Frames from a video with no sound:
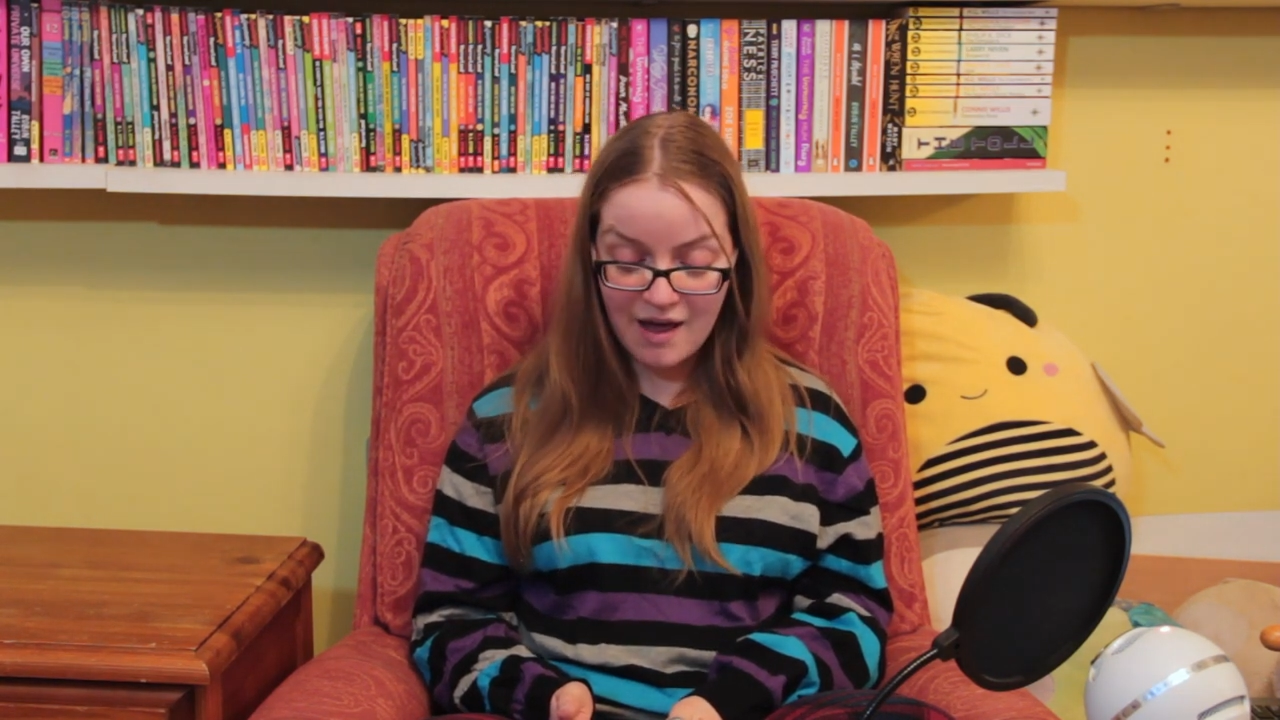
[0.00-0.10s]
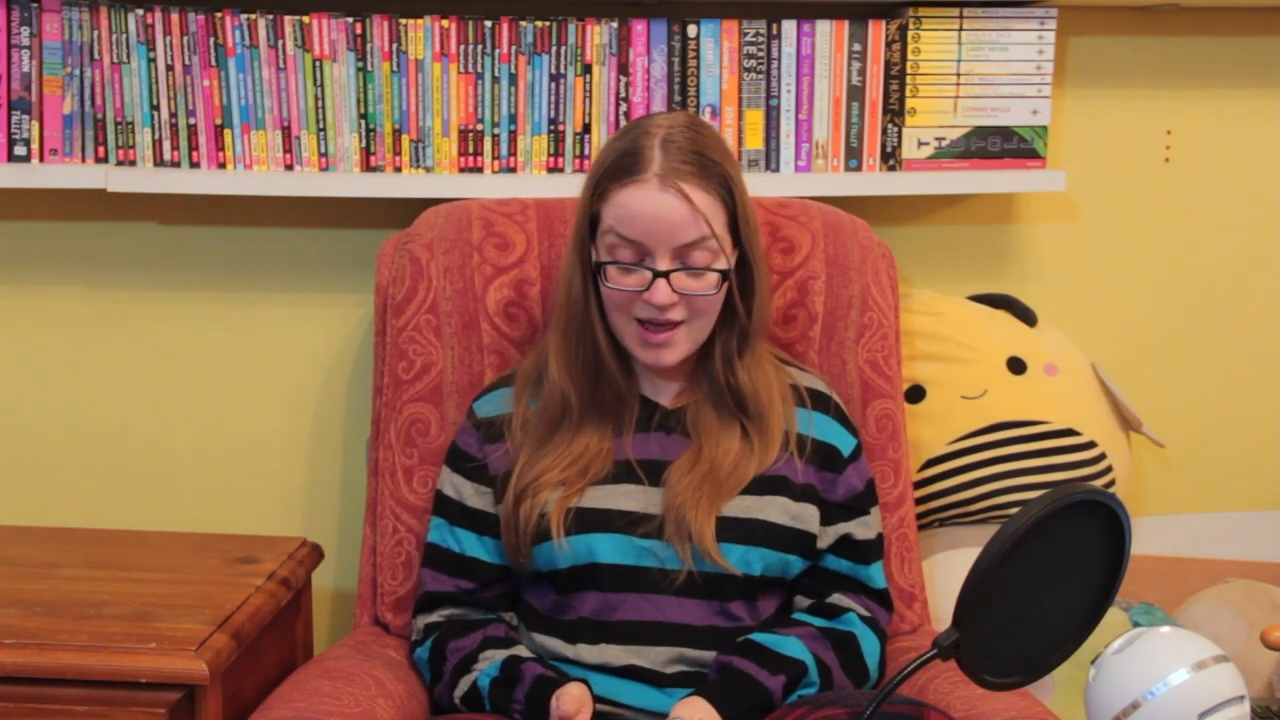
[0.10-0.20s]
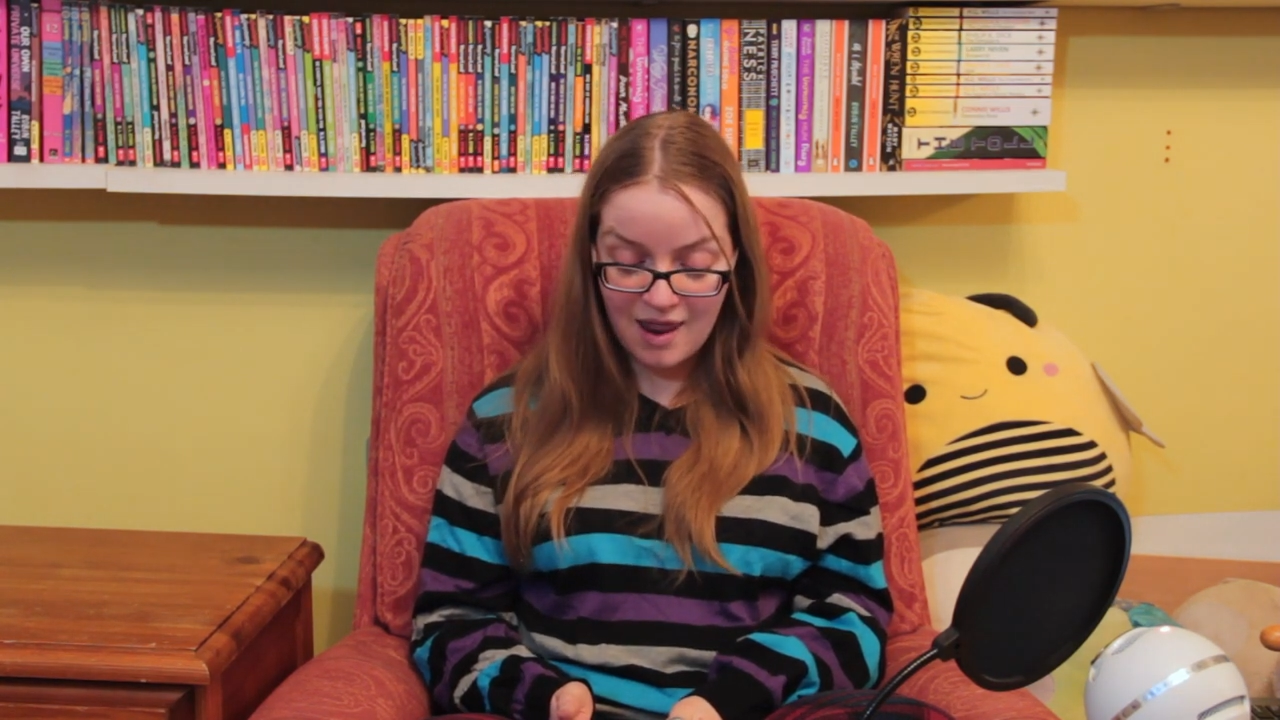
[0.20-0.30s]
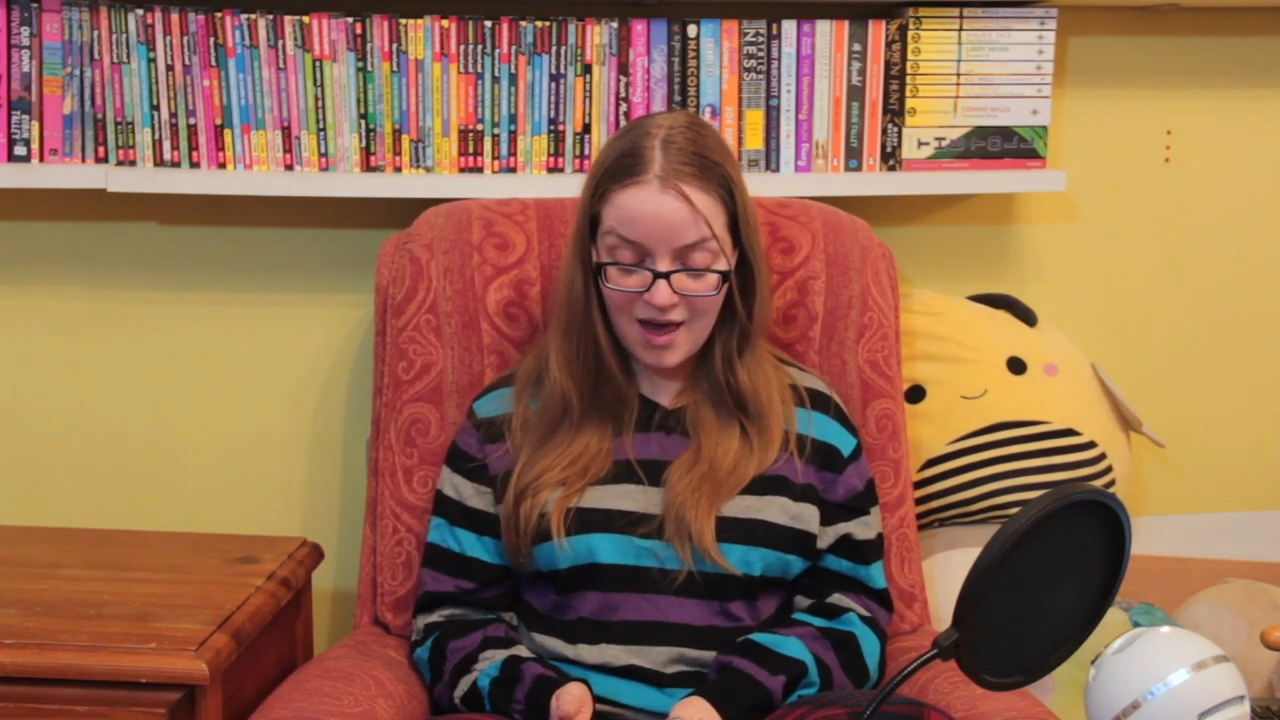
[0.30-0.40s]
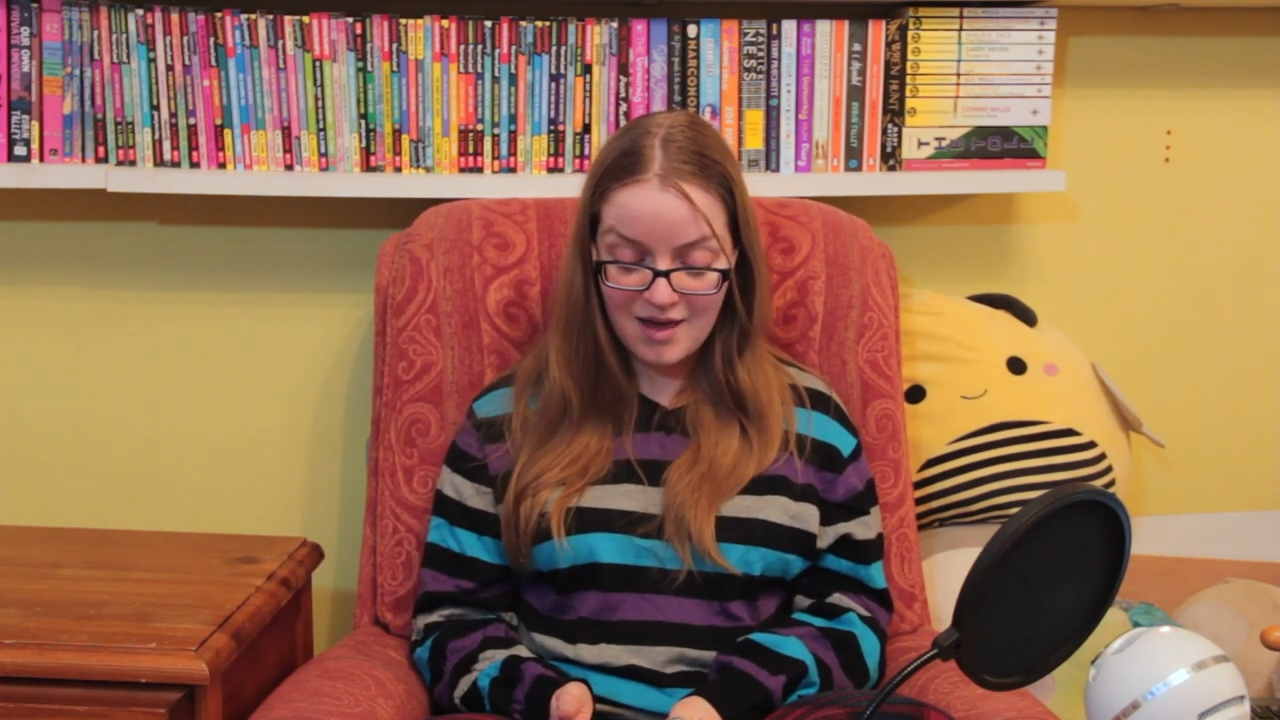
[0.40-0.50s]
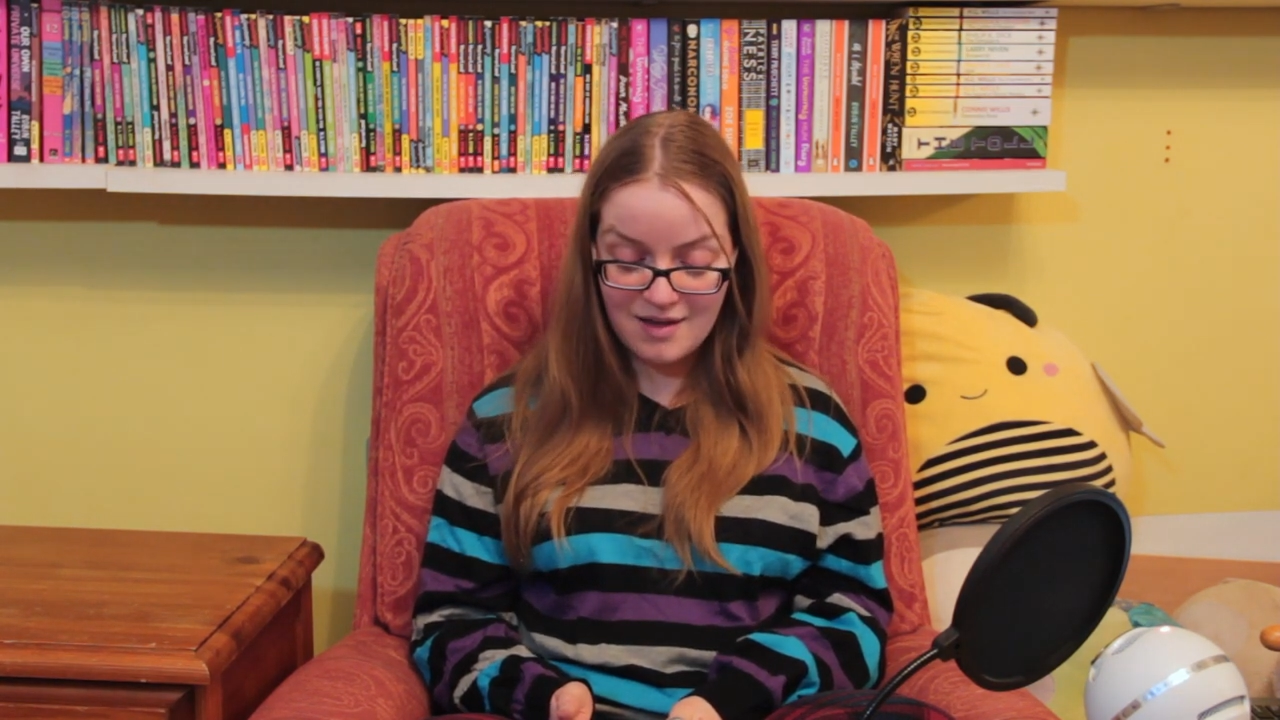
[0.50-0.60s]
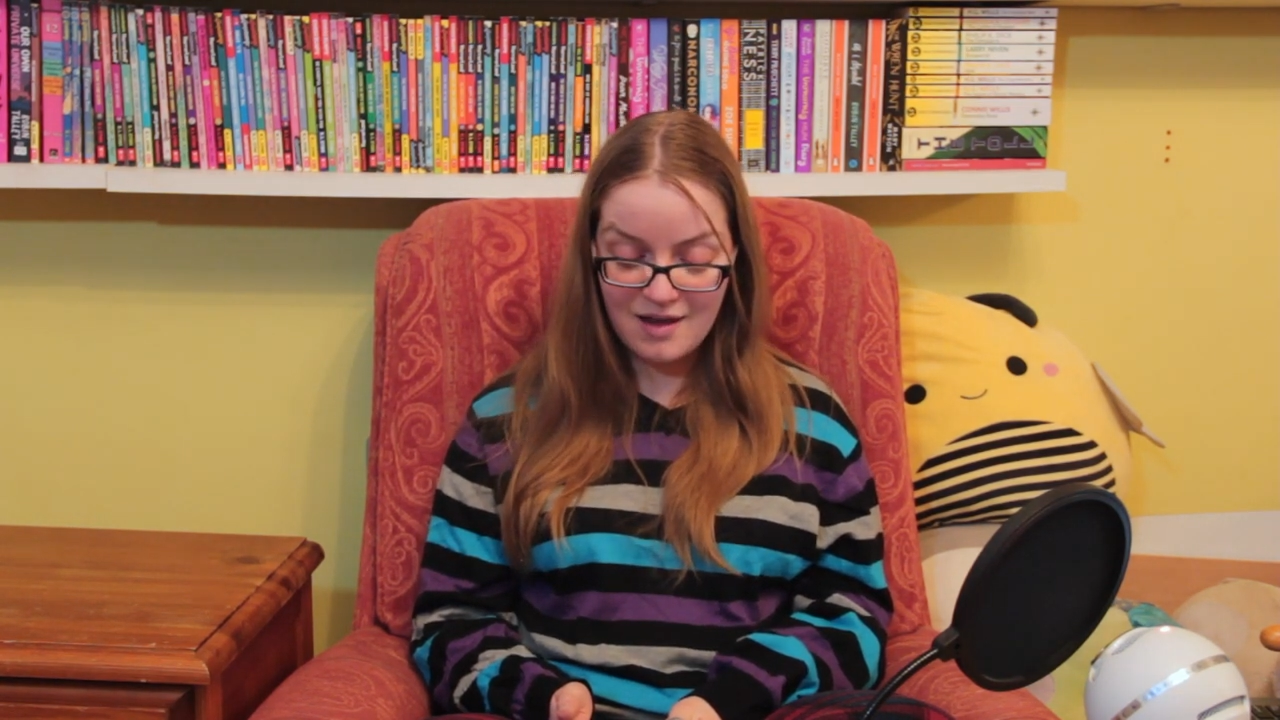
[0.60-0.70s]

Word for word: Isla.